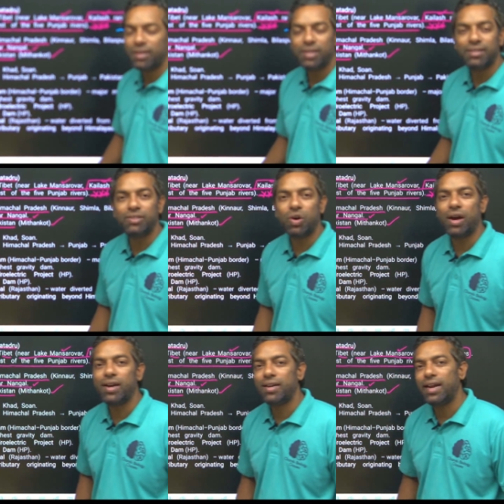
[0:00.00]

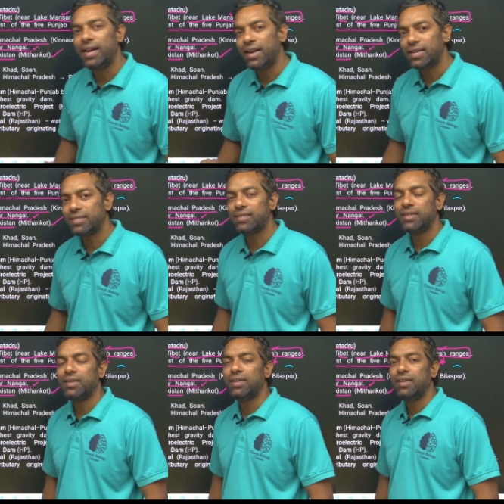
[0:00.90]
join Indus
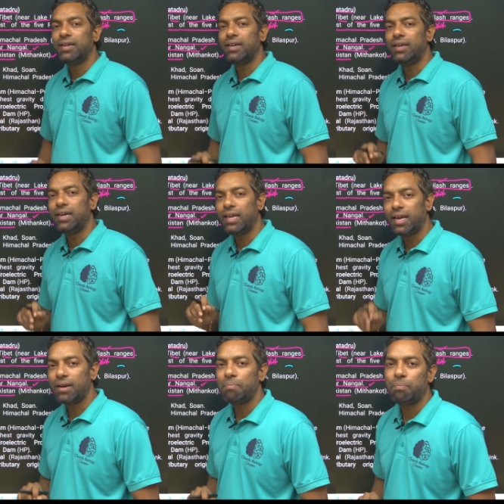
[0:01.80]

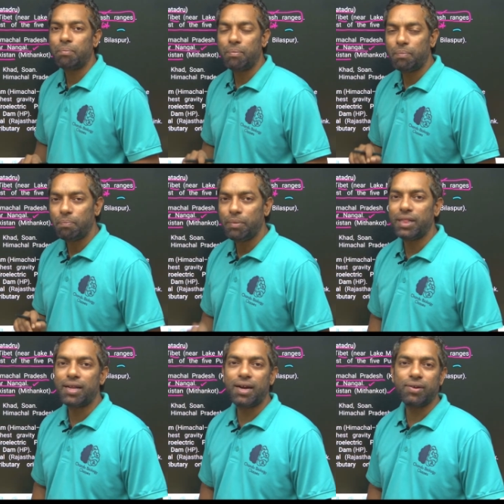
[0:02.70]
near
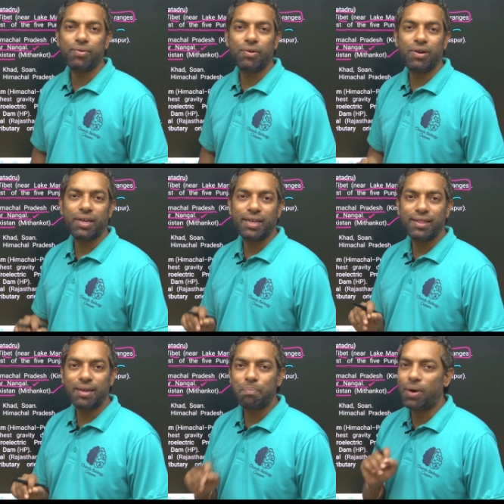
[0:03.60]
Mithankot in
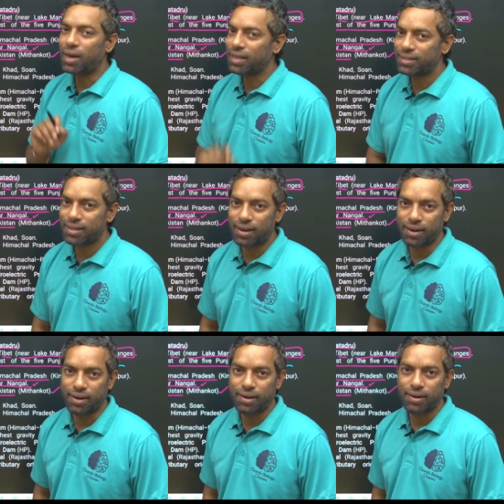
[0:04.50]
the Pakistan.
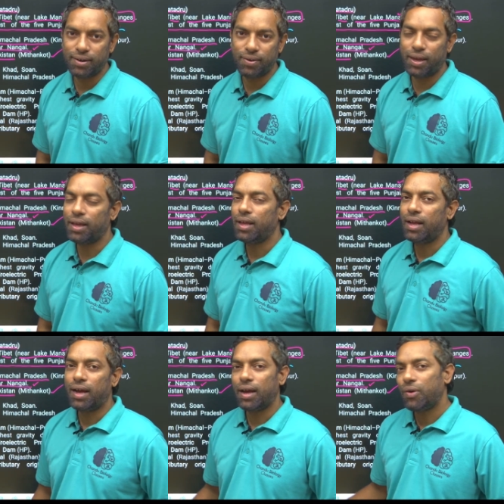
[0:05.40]
Okay,
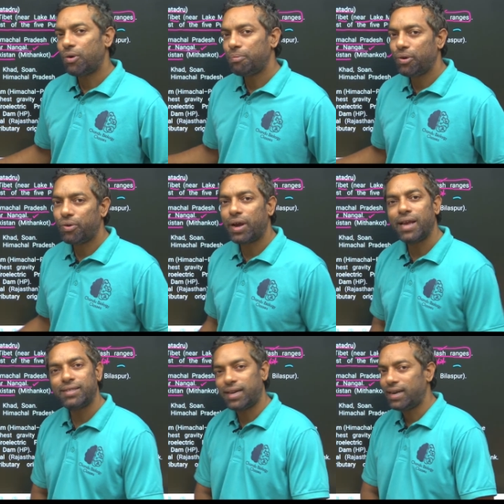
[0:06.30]
I hope you
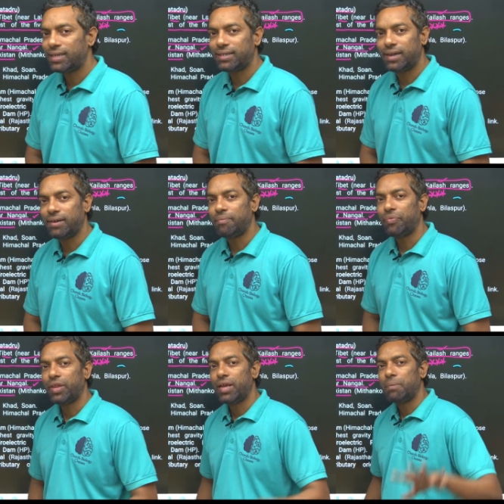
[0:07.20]
guys understand.
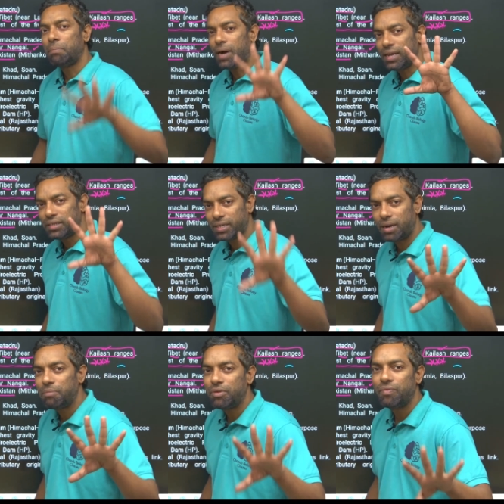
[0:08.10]

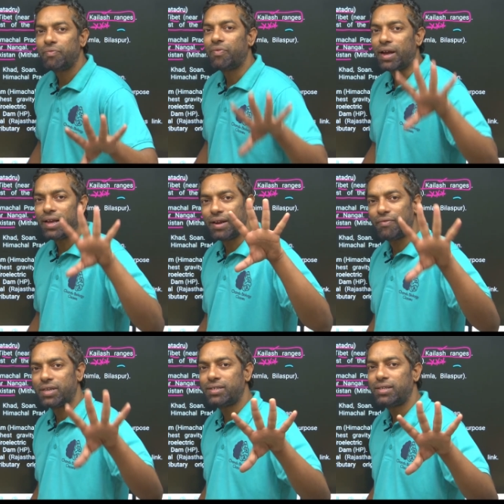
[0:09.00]
Punjab 5
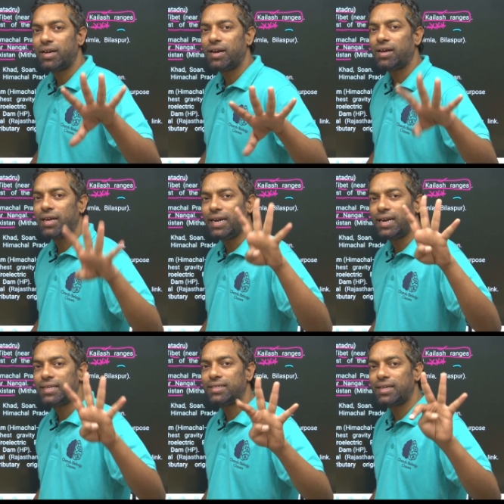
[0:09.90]
rivers,
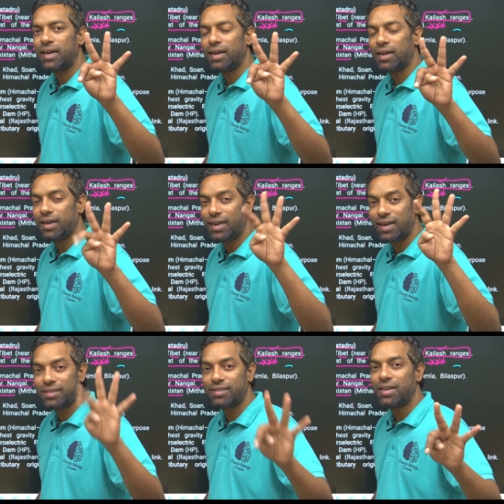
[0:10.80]
Indus,
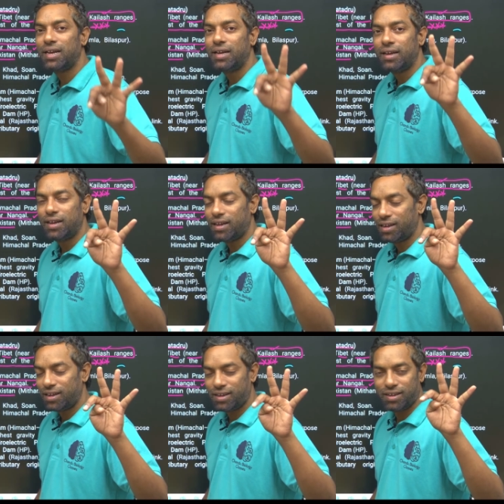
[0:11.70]

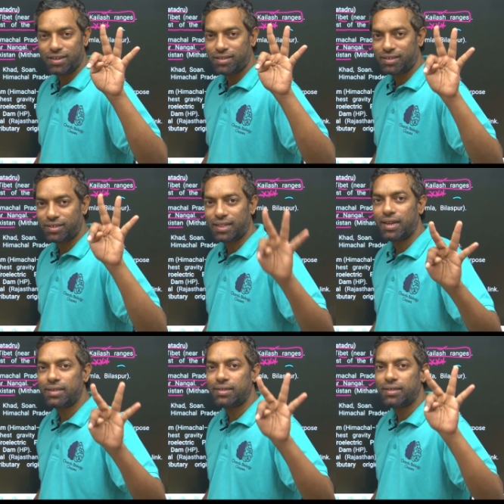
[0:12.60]

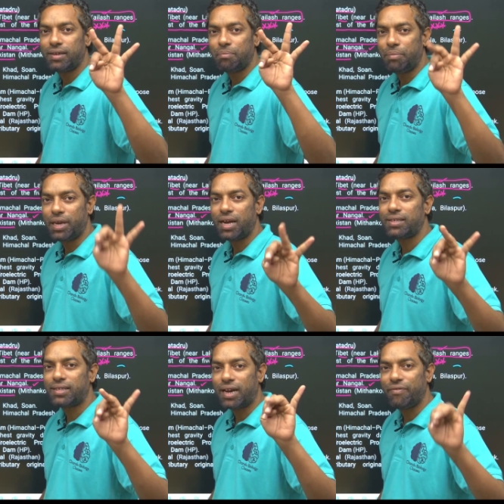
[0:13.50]
Satluj, Bias,
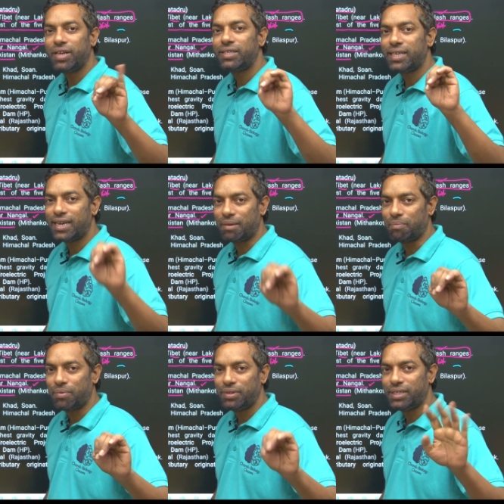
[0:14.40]
Ravi,
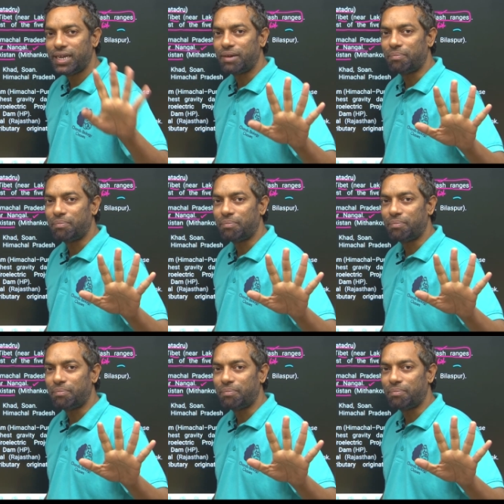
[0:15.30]
Jhelum.